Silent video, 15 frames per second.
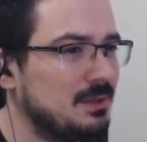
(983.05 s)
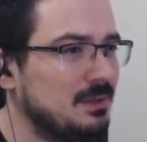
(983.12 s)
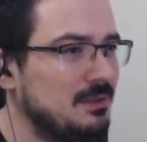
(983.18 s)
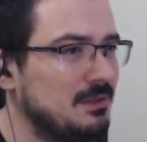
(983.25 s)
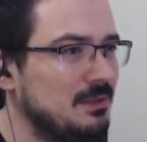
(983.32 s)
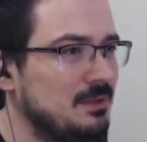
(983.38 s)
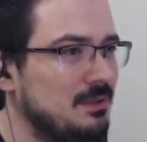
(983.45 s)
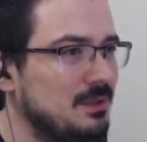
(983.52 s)

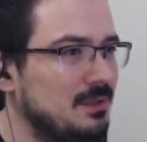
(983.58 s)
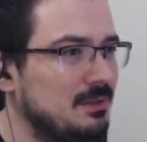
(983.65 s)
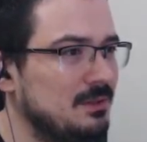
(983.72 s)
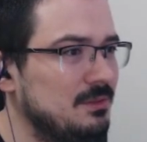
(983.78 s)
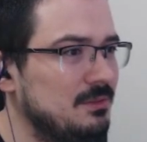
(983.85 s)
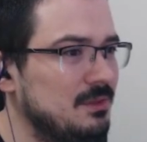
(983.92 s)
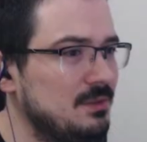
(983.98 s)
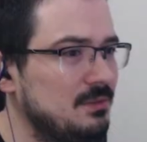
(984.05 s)

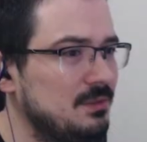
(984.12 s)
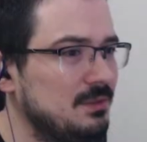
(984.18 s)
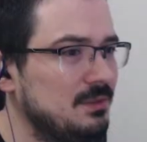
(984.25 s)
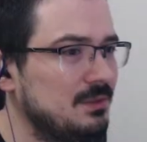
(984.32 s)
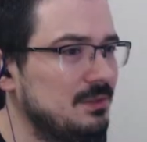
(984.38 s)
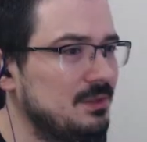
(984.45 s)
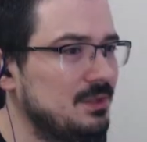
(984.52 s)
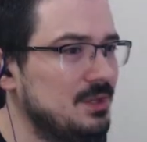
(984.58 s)
if it
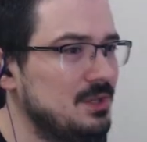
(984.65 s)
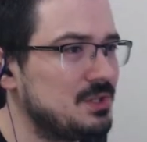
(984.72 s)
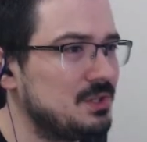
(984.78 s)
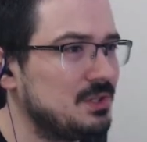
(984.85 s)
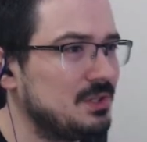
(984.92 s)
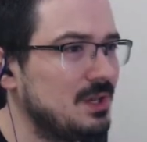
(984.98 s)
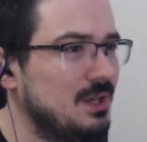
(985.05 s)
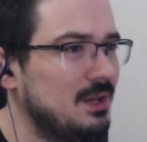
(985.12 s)

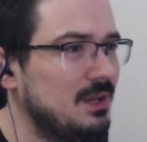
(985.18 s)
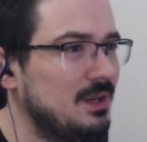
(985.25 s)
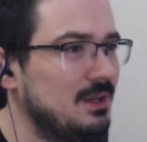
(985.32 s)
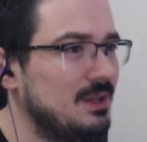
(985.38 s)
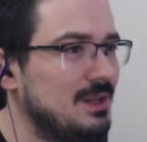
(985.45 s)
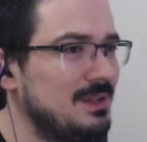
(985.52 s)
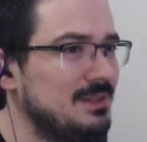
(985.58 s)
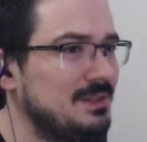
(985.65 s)
reached a
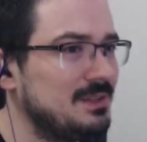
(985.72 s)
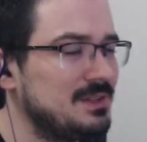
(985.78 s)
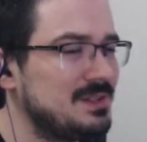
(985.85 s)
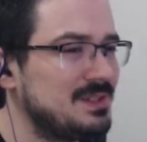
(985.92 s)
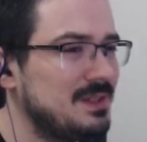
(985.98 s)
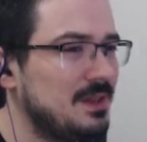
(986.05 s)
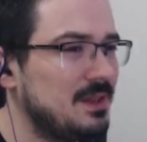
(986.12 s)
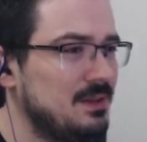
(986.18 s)
late
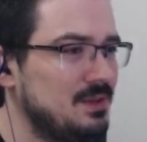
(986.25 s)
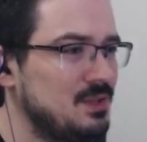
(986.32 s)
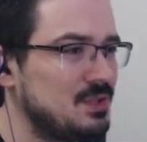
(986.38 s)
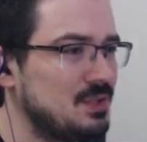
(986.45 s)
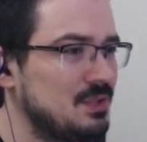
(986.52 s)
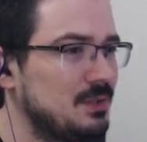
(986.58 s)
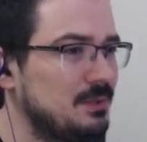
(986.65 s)
stage,